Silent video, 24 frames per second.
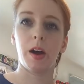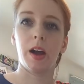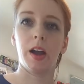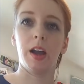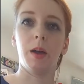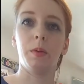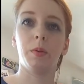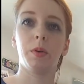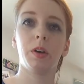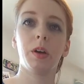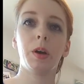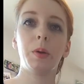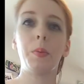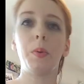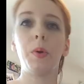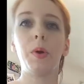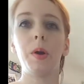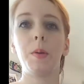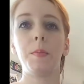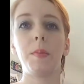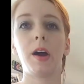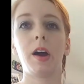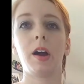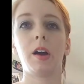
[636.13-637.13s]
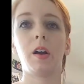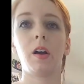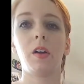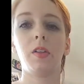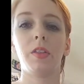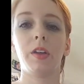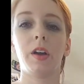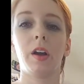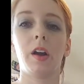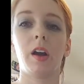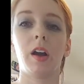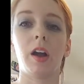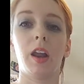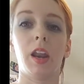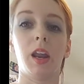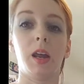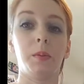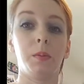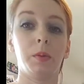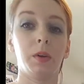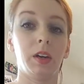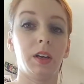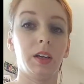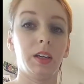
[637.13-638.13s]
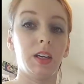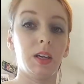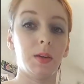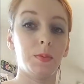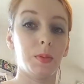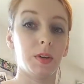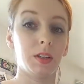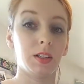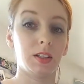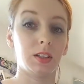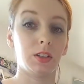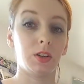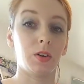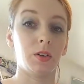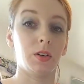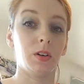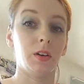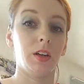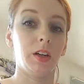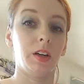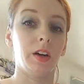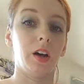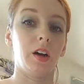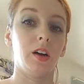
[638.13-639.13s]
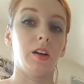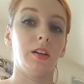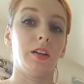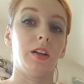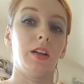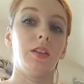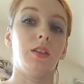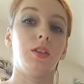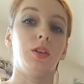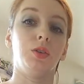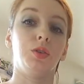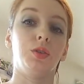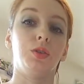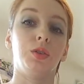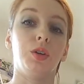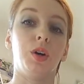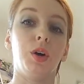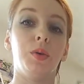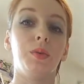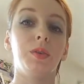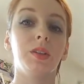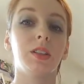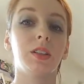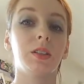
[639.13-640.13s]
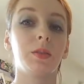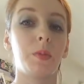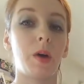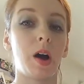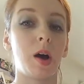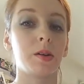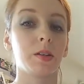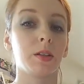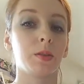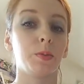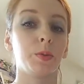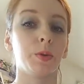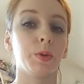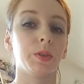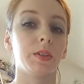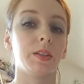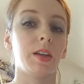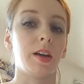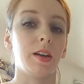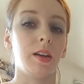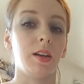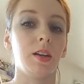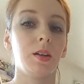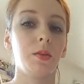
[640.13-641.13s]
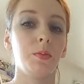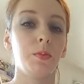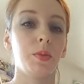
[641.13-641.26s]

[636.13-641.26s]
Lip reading: I am going to put it back on there, and I'm going to keep it stirring on the lowest possible setting,